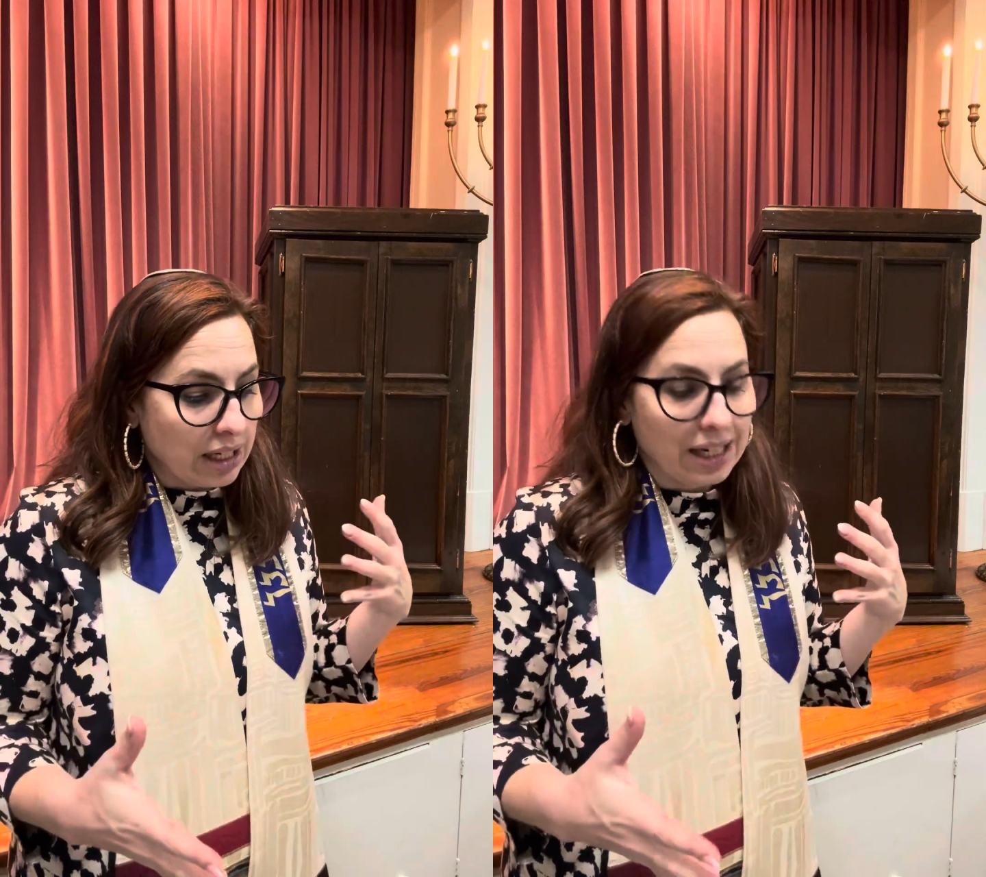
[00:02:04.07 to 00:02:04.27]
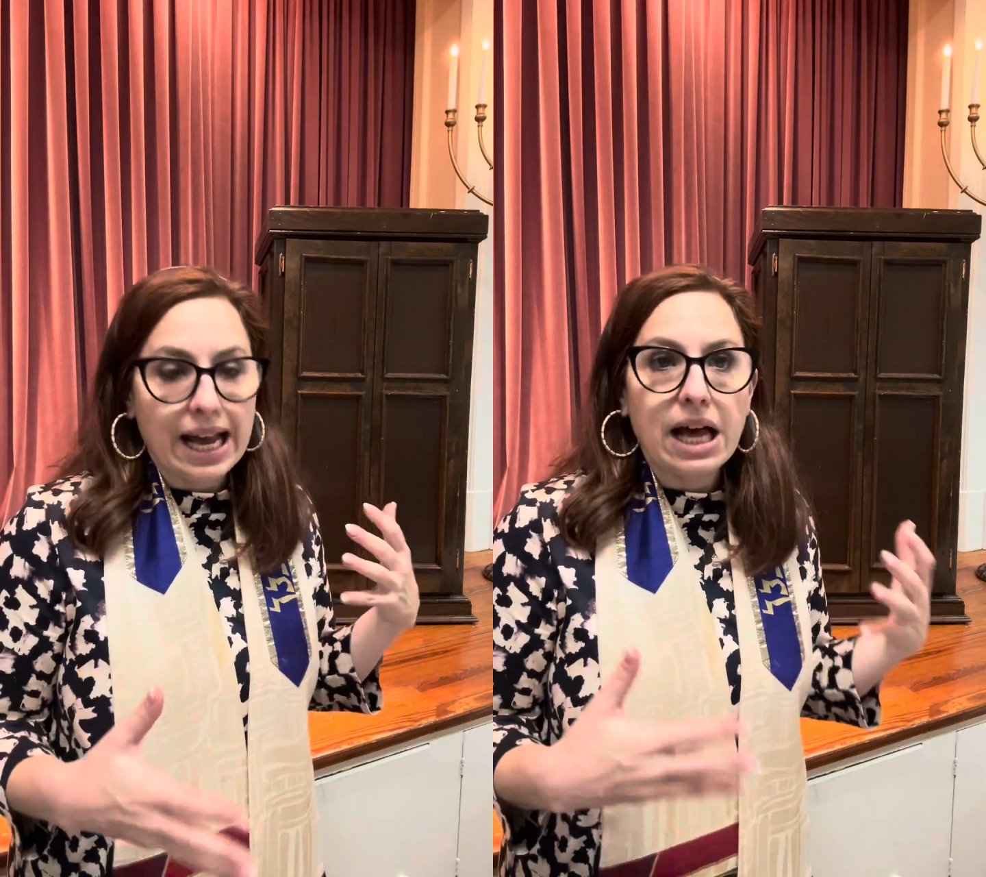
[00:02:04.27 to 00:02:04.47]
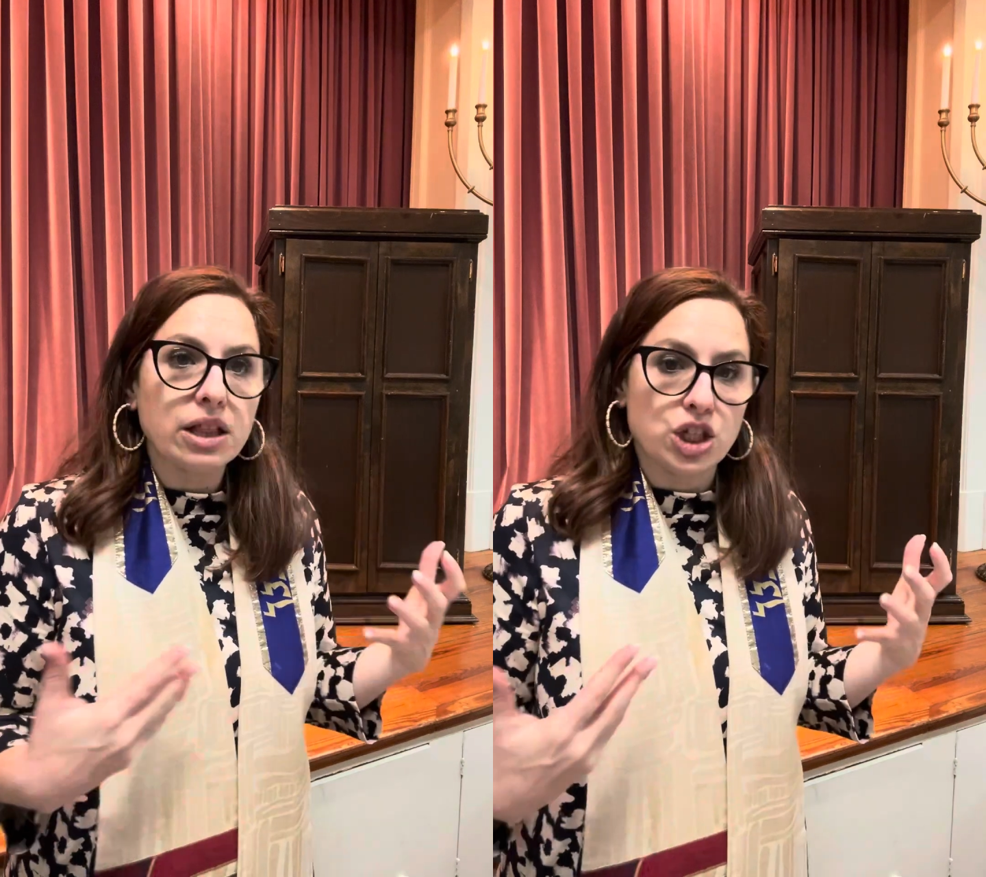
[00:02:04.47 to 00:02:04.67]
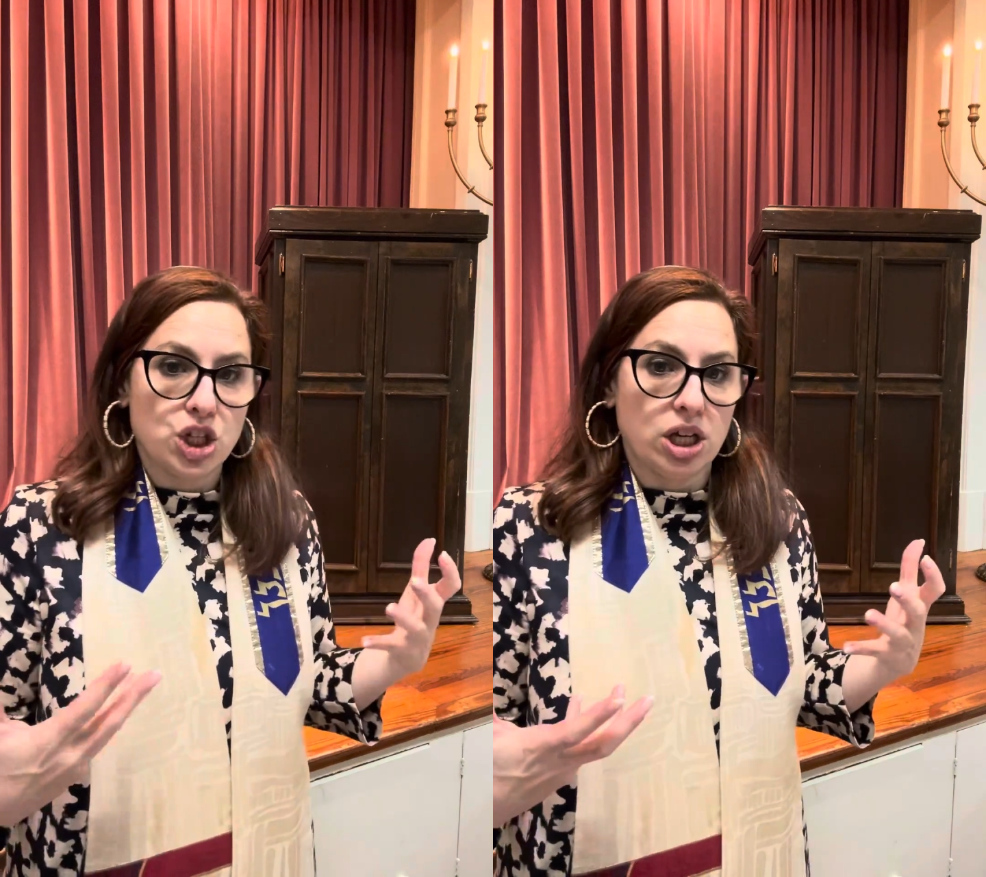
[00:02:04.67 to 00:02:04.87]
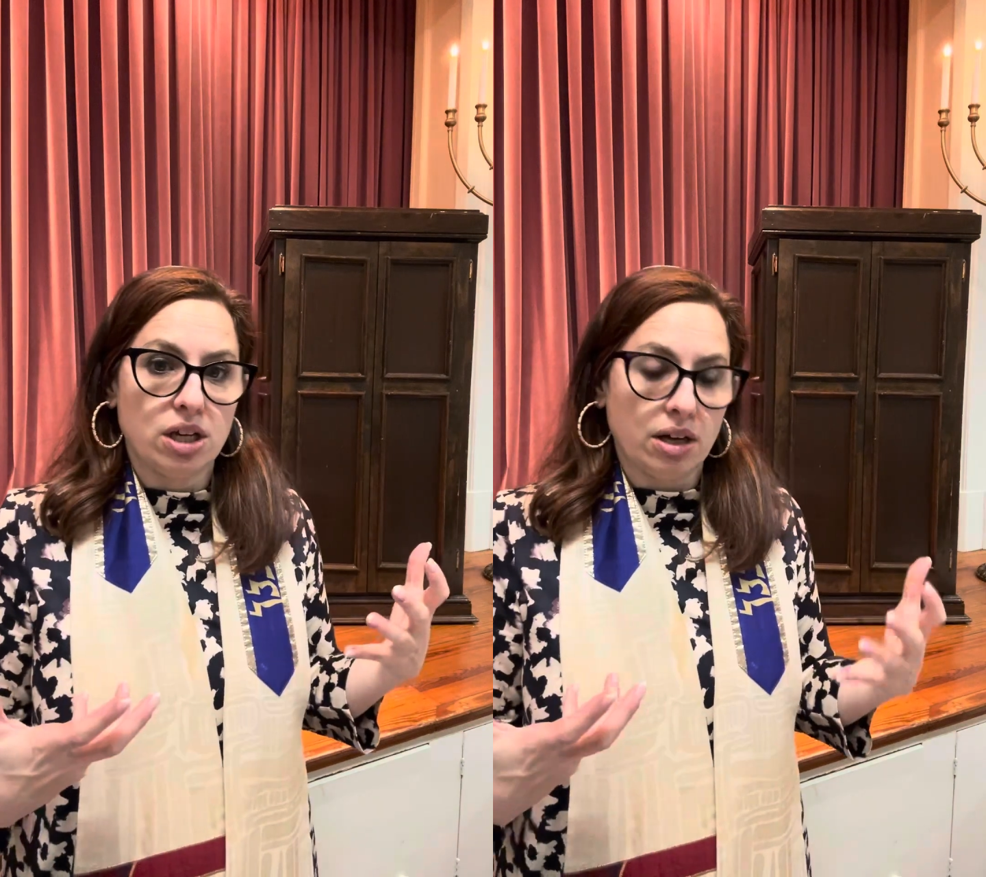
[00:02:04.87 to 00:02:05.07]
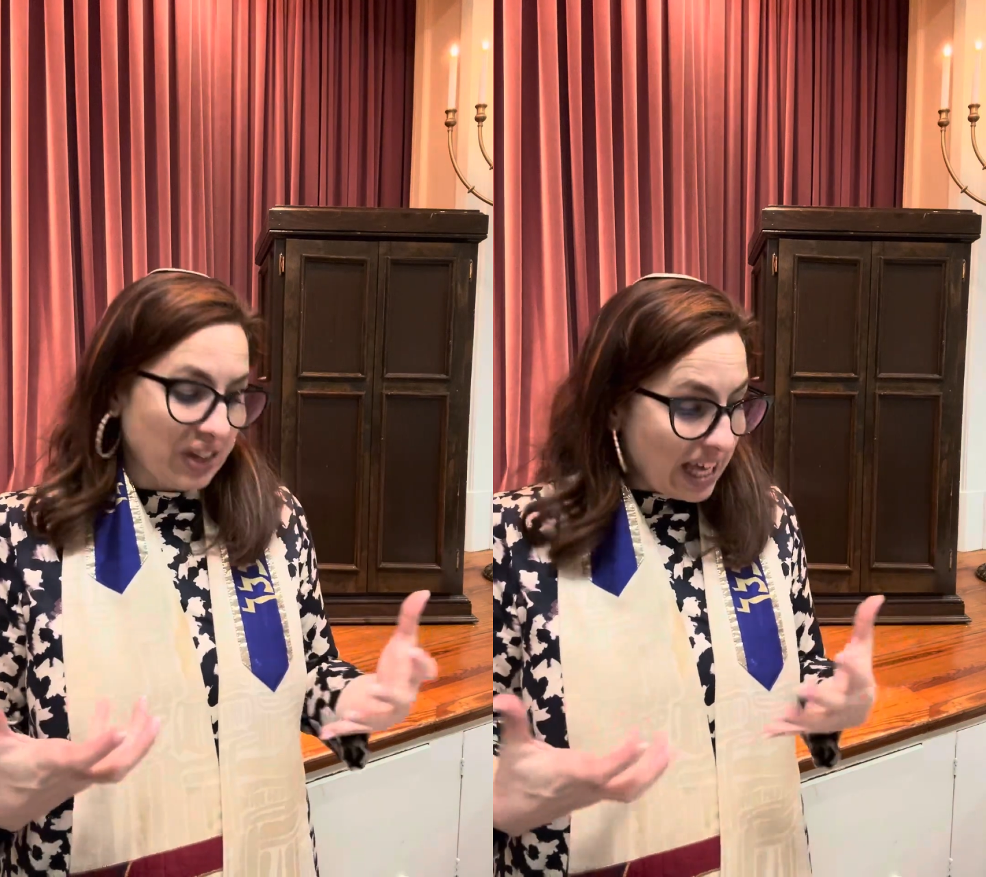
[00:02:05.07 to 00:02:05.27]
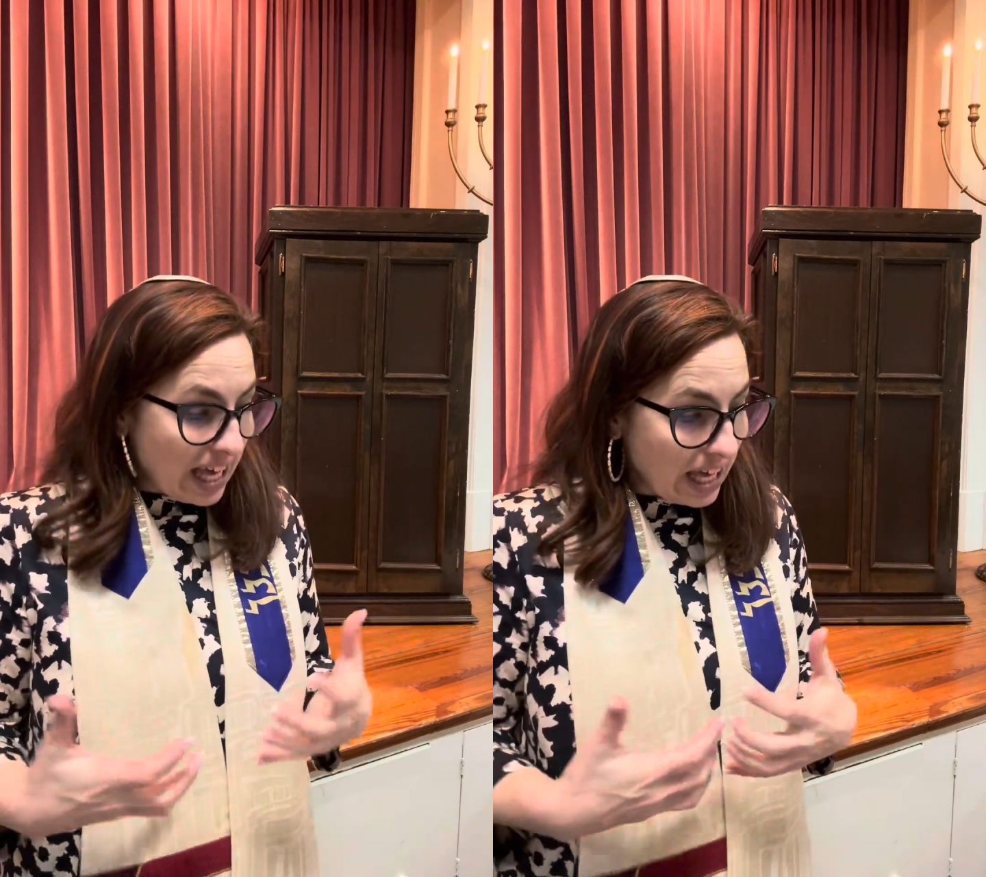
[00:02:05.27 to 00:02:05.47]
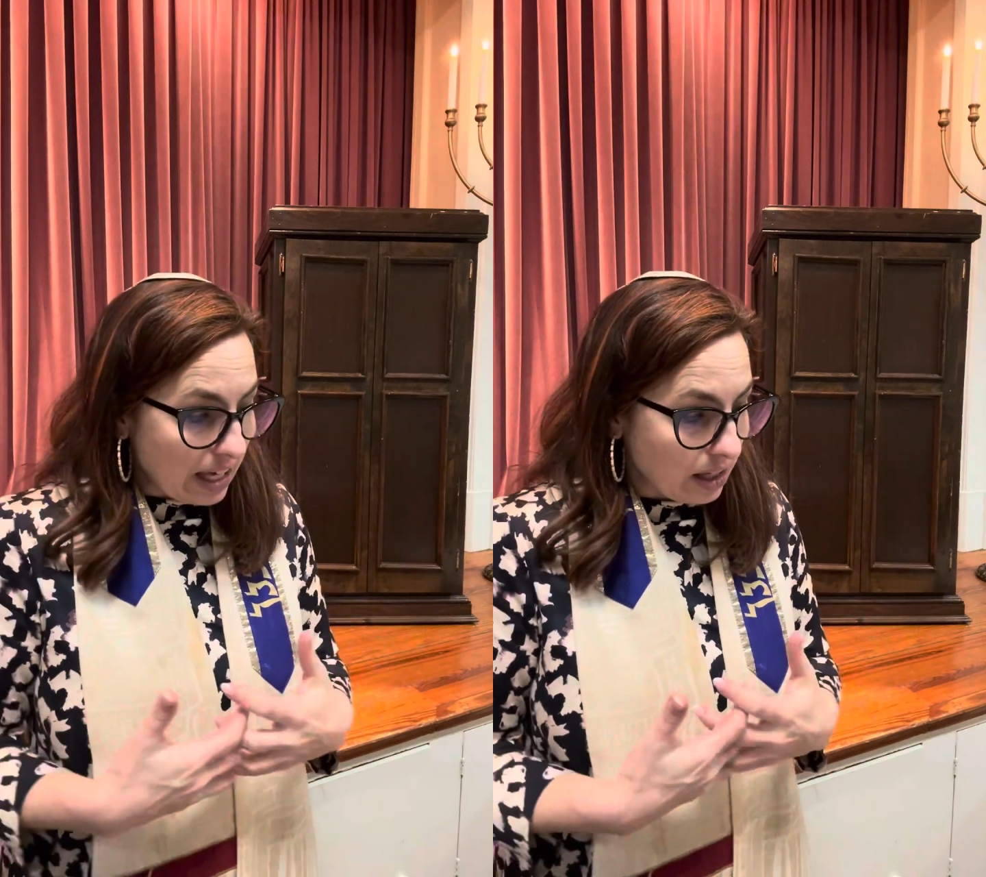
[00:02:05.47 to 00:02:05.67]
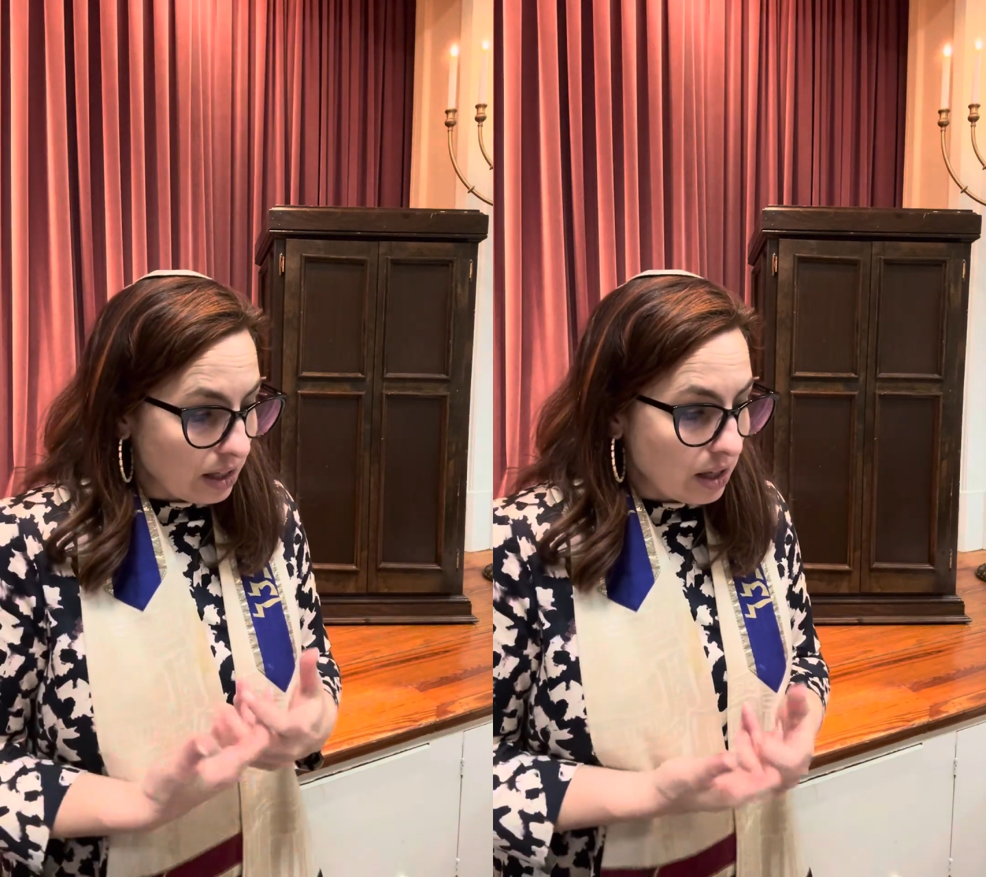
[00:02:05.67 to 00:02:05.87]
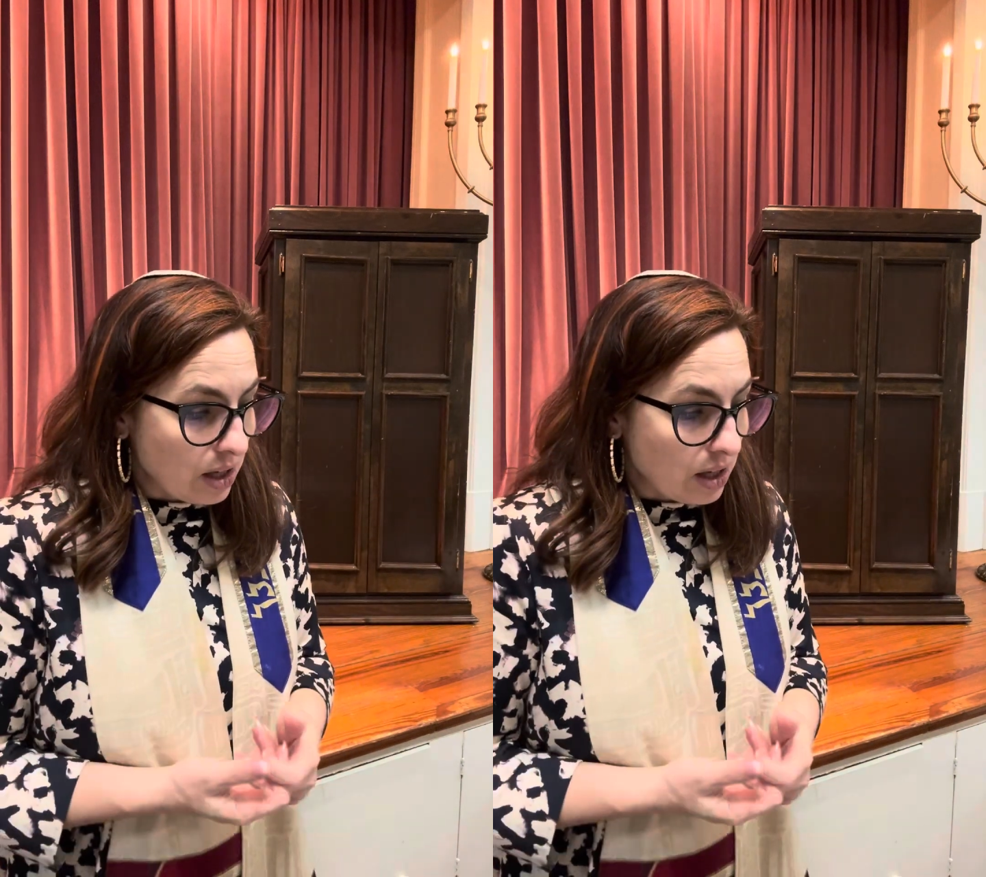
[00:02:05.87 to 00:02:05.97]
analogy of a king